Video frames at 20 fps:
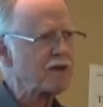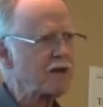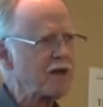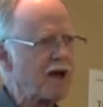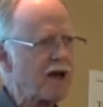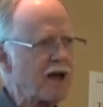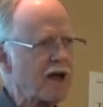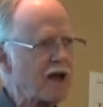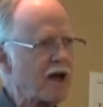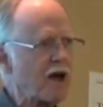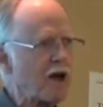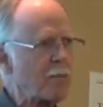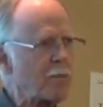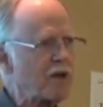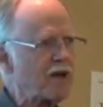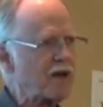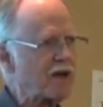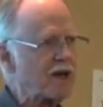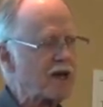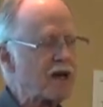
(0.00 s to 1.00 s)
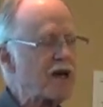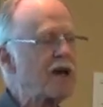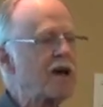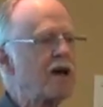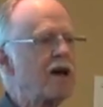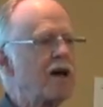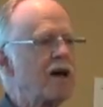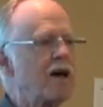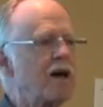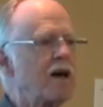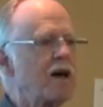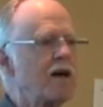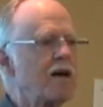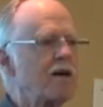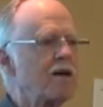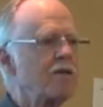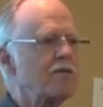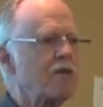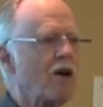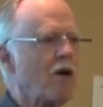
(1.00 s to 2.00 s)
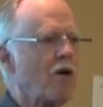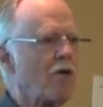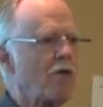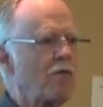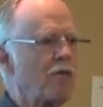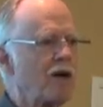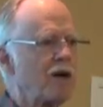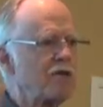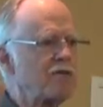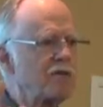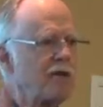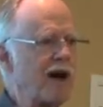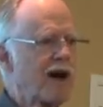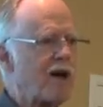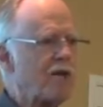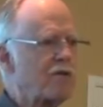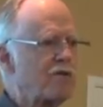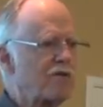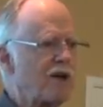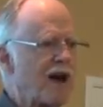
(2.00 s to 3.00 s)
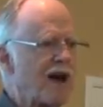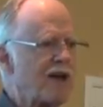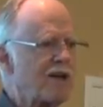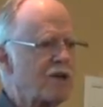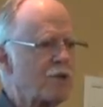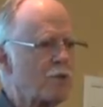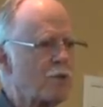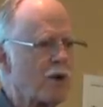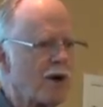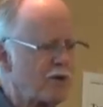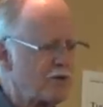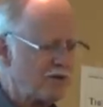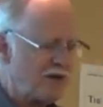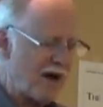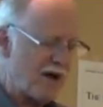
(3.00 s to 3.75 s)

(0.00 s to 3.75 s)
LARPD. So it's now January.